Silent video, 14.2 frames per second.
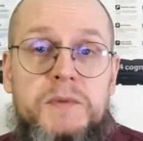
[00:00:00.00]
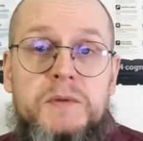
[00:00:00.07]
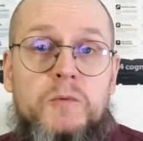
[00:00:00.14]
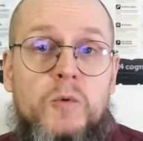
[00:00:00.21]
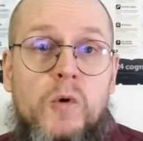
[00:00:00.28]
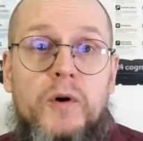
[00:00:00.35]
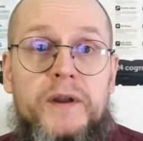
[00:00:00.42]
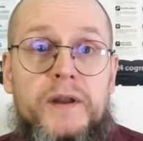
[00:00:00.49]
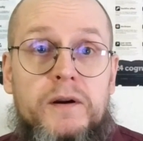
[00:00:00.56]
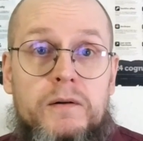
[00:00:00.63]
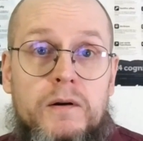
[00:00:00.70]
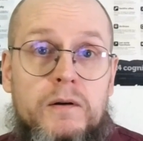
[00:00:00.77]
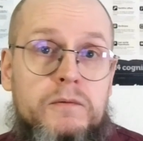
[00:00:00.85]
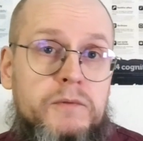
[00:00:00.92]
war
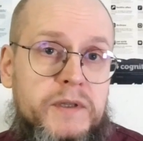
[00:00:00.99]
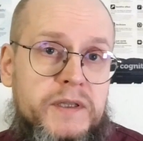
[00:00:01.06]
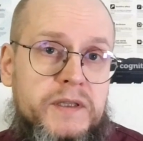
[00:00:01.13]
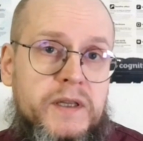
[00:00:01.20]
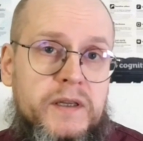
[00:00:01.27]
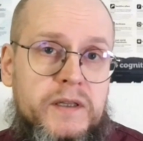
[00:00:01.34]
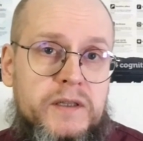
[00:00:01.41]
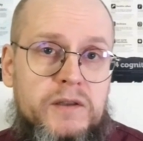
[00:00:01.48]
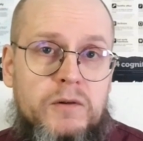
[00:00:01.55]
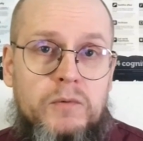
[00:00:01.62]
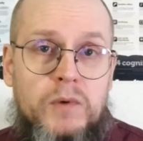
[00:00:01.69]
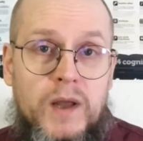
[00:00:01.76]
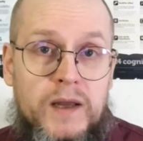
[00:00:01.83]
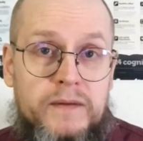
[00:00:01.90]
hero risking his own
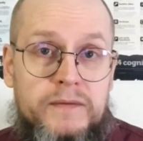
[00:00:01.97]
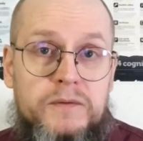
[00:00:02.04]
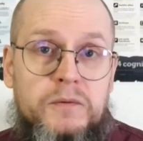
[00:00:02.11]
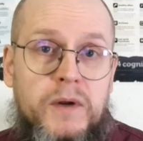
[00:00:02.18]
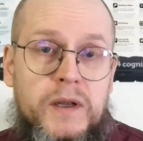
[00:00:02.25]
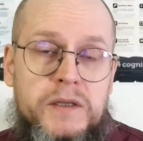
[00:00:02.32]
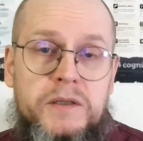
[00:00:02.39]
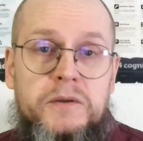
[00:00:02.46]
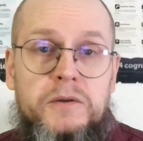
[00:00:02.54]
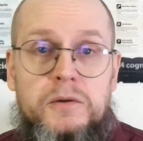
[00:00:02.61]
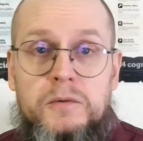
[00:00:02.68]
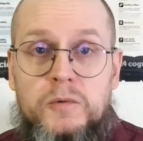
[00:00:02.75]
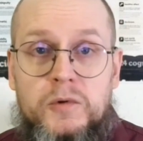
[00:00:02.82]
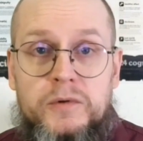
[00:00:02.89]
life to rescue
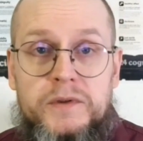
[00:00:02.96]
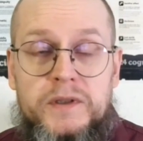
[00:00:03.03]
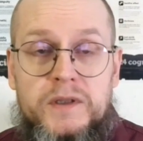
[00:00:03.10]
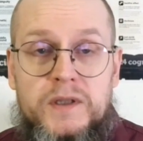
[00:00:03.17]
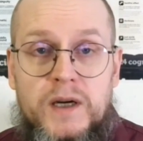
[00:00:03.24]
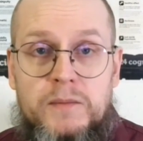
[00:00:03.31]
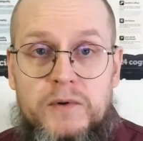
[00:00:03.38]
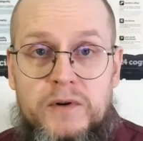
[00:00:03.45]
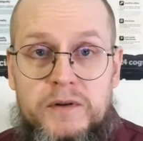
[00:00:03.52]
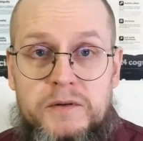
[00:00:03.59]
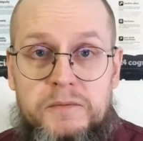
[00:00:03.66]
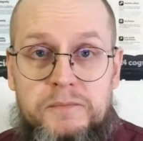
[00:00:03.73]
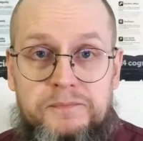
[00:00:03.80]
wounded comrades.